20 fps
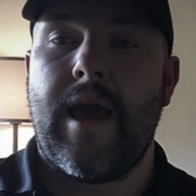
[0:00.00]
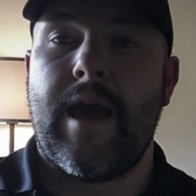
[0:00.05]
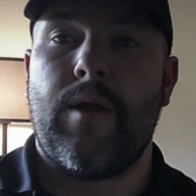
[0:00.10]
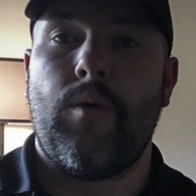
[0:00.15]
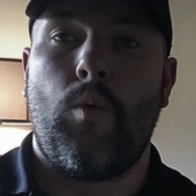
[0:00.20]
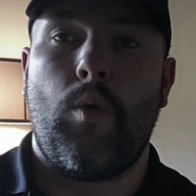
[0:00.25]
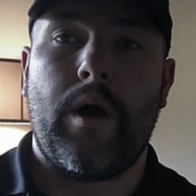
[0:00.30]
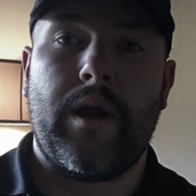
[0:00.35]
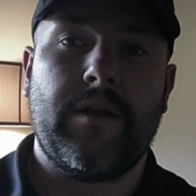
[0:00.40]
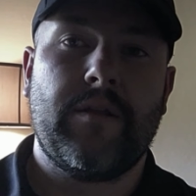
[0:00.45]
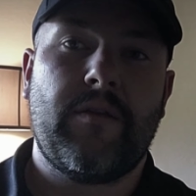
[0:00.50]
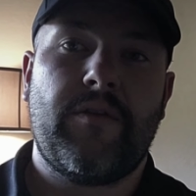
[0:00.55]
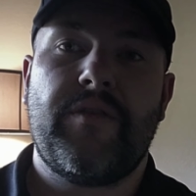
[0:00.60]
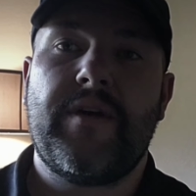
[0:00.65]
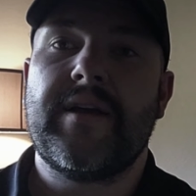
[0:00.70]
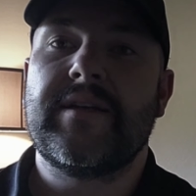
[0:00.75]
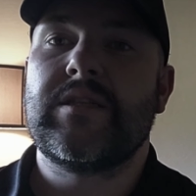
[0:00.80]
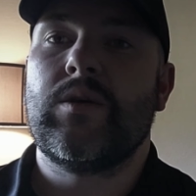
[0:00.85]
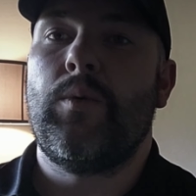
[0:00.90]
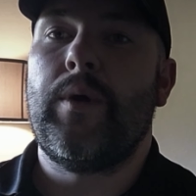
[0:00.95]
And one of the
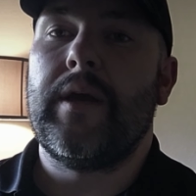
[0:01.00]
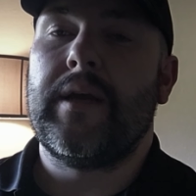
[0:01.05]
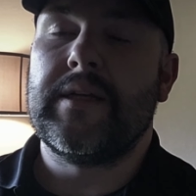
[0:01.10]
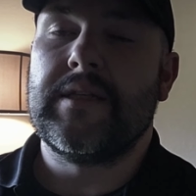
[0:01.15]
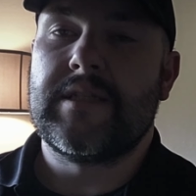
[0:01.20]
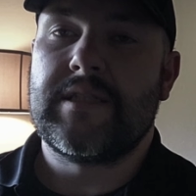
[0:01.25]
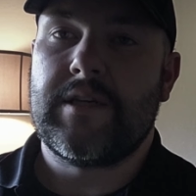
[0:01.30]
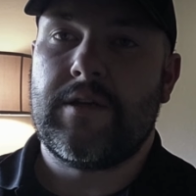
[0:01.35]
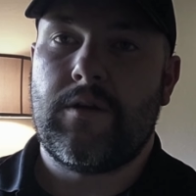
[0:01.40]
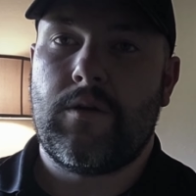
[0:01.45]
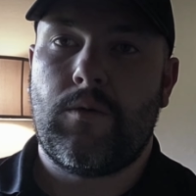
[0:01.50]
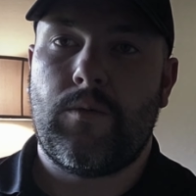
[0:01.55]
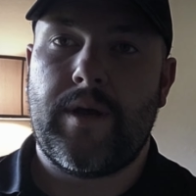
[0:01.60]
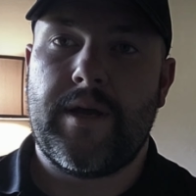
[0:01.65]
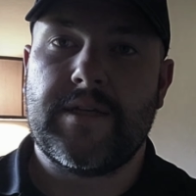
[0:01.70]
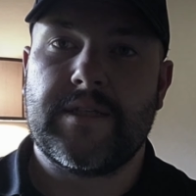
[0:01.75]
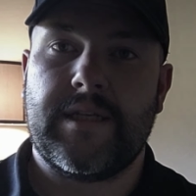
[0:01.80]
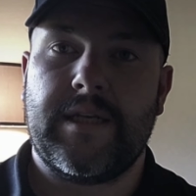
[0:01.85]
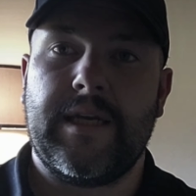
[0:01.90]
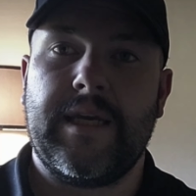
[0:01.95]
things that we consider
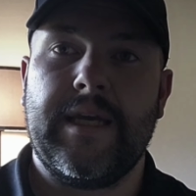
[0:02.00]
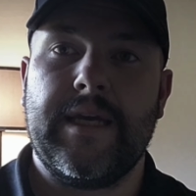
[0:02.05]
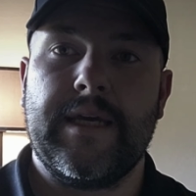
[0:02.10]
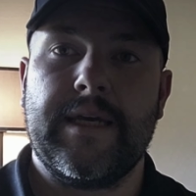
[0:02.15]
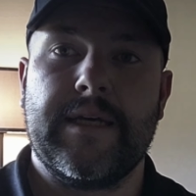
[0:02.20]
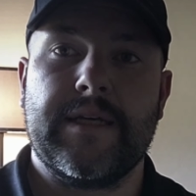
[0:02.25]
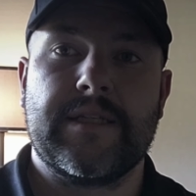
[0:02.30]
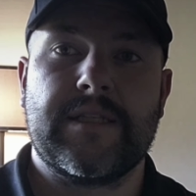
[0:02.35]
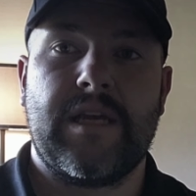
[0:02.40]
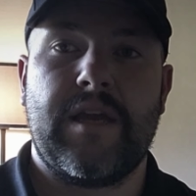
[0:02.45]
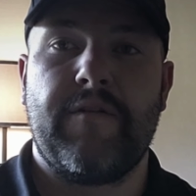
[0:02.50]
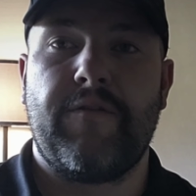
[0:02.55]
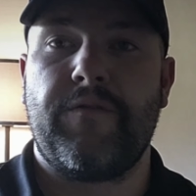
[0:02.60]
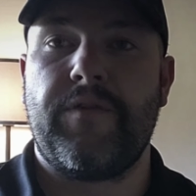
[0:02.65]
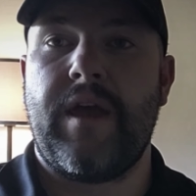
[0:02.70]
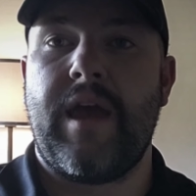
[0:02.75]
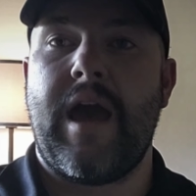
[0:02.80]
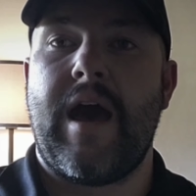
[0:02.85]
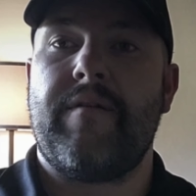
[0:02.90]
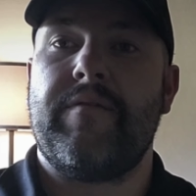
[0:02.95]
raising is if
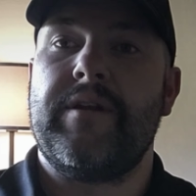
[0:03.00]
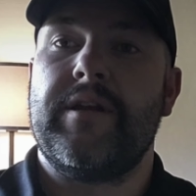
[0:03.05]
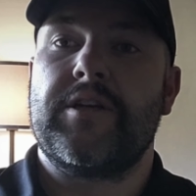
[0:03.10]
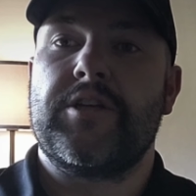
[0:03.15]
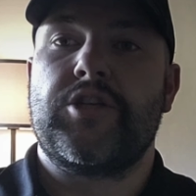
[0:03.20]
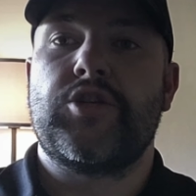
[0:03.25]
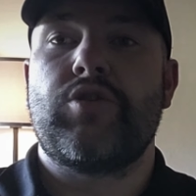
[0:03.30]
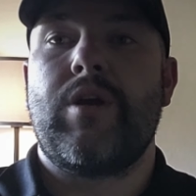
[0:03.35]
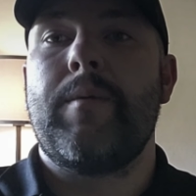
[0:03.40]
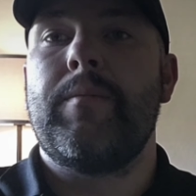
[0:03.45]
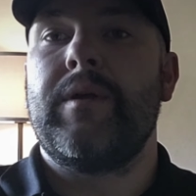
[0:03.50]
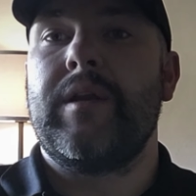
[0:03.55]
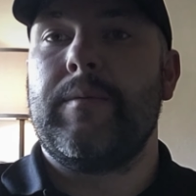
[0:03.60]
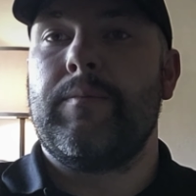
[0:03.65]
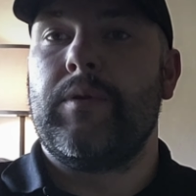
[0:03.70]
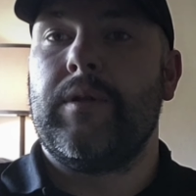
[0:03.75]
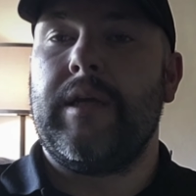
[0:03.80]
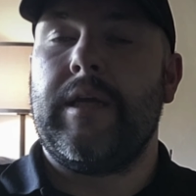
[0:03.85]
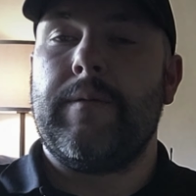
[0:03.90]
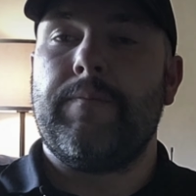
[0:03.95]
they have an extremity
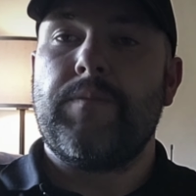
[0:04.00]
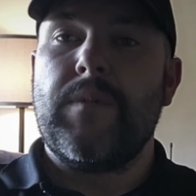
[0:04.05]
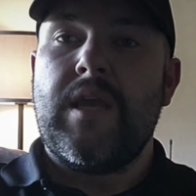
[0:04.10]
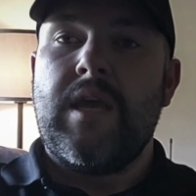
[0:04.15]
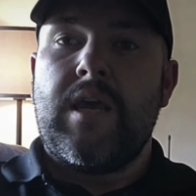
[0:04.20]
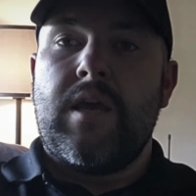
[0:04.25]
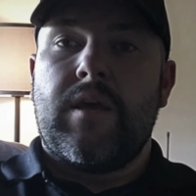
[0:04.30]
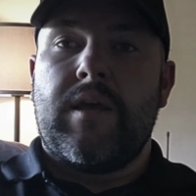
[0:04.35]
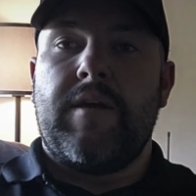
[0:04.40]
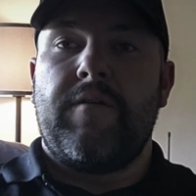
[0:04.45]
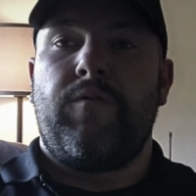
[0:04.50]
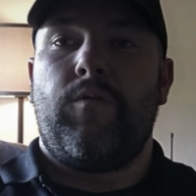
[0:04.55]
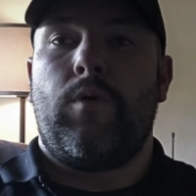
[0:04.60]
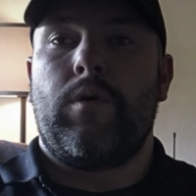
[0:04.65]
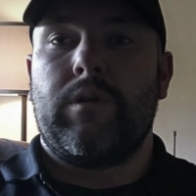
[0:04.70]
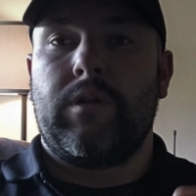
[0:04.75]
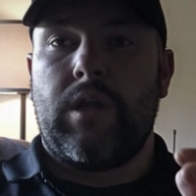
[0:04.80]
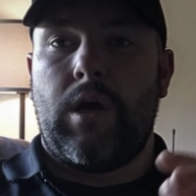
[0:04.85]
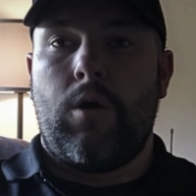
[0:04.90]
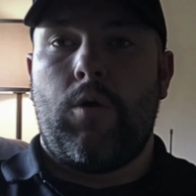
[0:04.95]
bleed. If
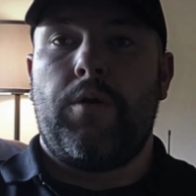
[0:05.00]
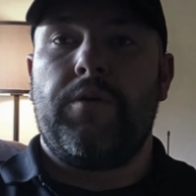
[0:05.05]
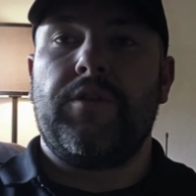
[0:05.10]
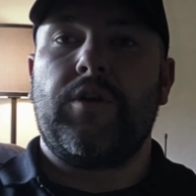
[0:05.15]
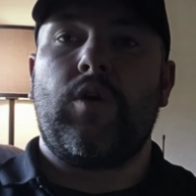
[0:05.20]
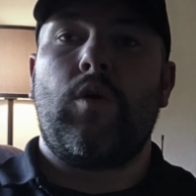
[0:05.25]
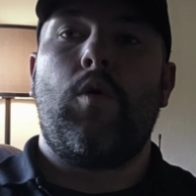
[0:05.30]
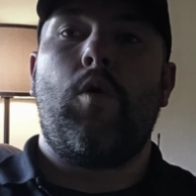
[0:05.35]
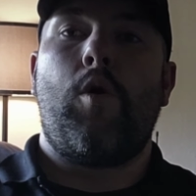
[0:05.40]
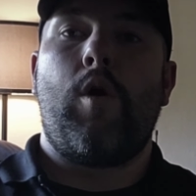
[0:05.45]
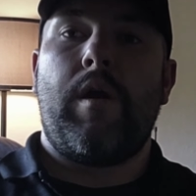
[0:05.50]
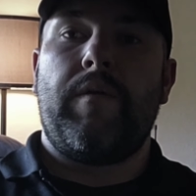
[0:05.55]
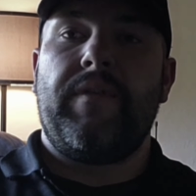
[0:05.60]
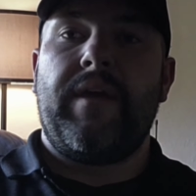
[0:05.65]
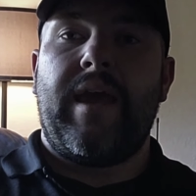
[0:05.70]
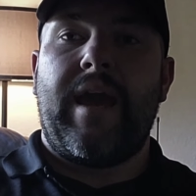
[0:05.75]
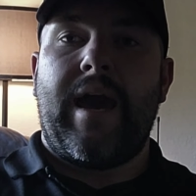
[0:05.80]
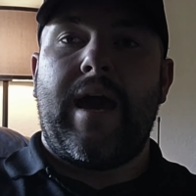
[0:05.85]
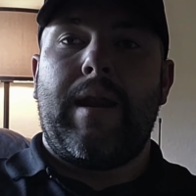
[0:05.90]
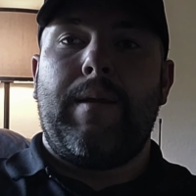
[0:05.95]
we're lowering the core
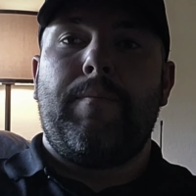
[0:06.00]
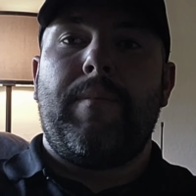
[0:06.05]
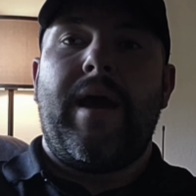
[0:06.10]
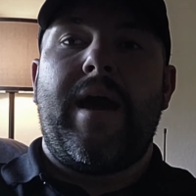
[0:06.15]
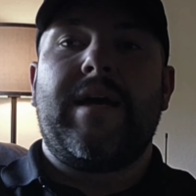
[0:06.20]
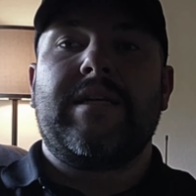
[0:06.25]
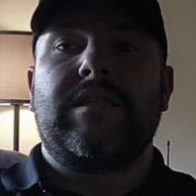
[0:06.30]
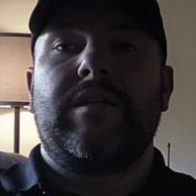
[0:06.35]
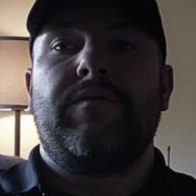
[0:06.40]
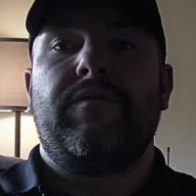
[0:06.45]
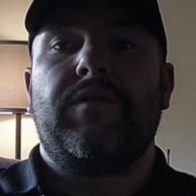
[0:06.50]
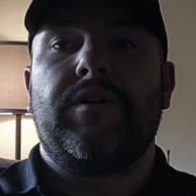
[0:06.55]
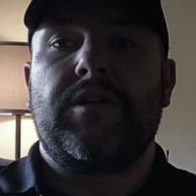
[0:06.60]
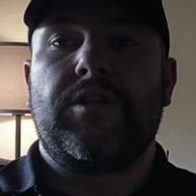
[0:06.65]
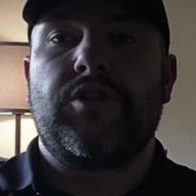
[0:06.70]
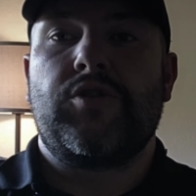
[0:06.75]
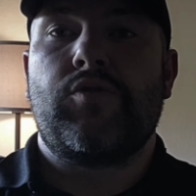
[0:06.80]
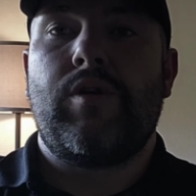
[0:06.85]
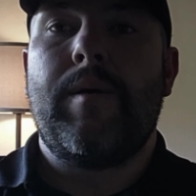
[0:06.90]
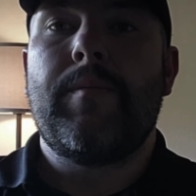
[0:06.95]
and they had a massive
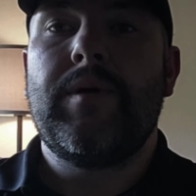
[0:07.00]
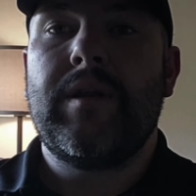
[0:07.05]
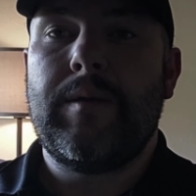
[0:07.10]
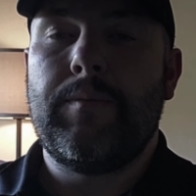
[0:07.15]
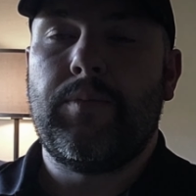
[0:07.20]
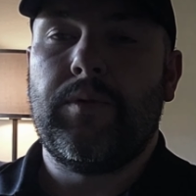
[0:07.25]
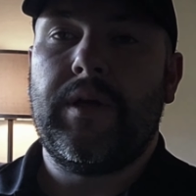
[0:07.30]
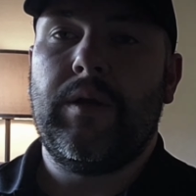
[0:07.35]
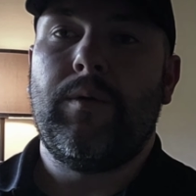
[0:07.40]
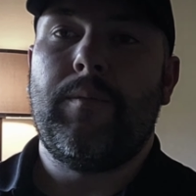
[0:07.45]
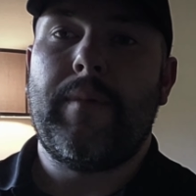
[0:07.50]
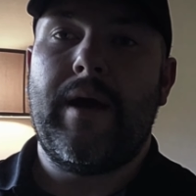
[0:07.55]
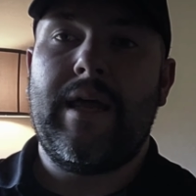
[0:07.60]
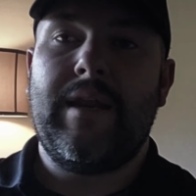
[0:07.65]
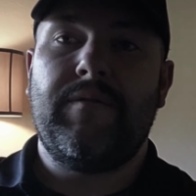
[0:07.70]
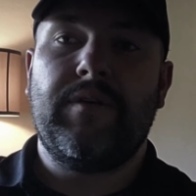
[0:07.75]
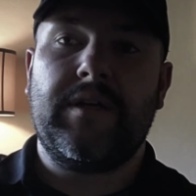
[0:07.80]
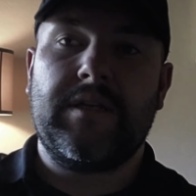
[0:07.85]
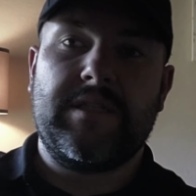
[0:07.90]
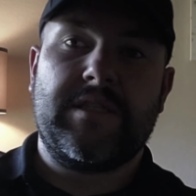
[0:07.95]
extremity bleed, we
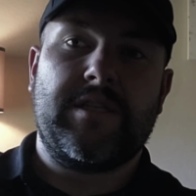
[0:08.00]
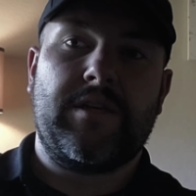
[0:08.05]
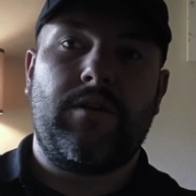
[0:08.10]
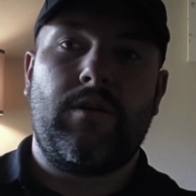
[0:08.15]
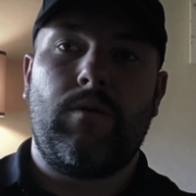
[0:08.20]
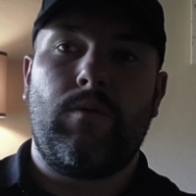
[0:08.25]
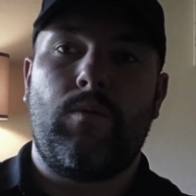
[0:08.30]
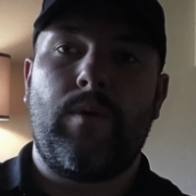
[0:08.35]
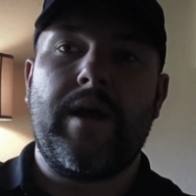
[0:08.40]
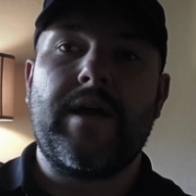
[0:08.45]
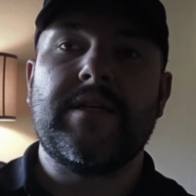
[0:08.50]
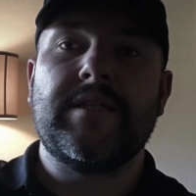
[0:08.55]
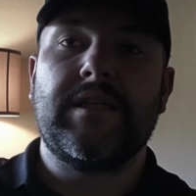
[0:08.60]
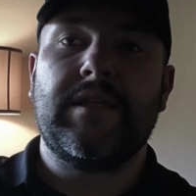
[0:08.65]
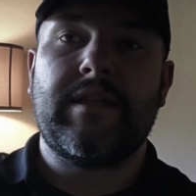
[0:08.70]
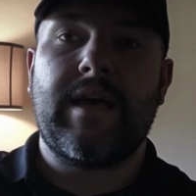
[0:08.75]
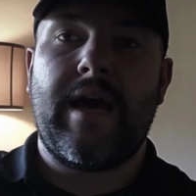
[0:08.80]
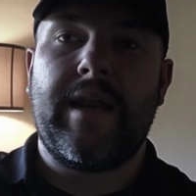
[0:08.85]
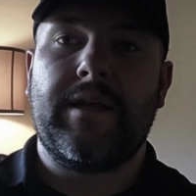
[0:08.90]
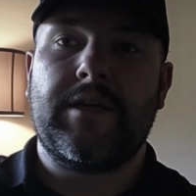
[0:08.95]
might even consider
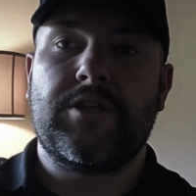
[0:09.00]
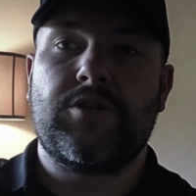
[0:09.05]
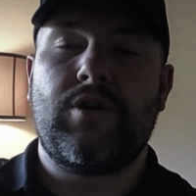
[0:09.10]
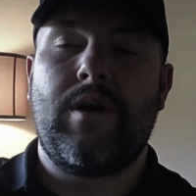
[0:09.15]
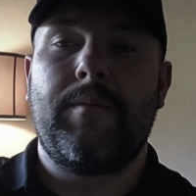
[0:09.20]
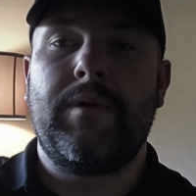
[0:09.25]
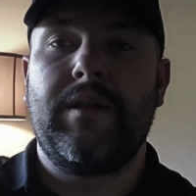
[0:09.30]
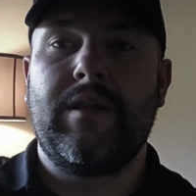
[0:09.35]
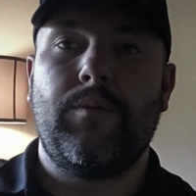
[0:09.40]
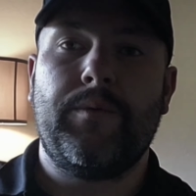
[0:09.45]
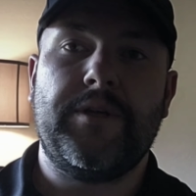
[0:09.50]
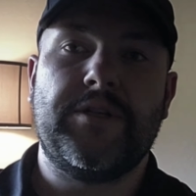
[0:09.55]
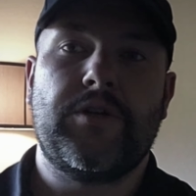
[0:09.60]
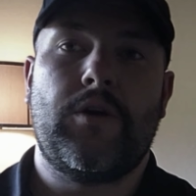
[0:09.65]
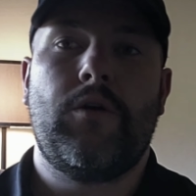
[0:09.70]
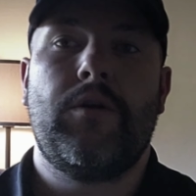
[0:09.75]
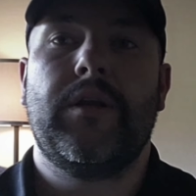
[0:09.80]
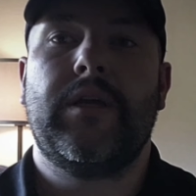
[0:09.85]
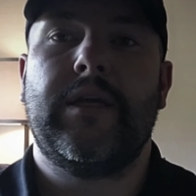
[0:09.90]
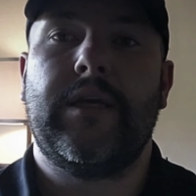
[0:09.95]
raising that extremity that we
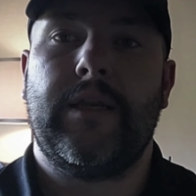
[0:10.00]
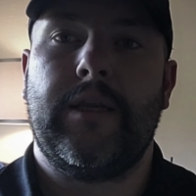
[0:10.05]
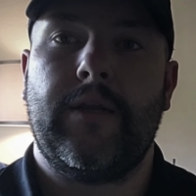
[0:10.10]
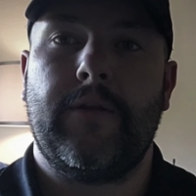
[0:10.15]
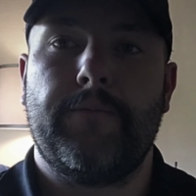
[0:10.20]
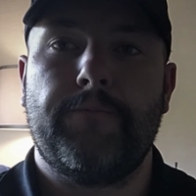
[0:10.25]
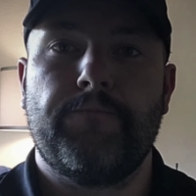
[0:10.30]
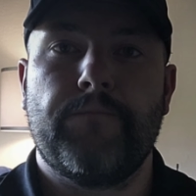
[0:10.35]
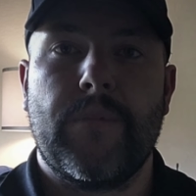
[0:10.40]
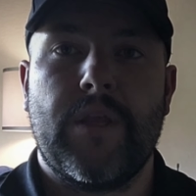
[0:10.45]
tourniqueted.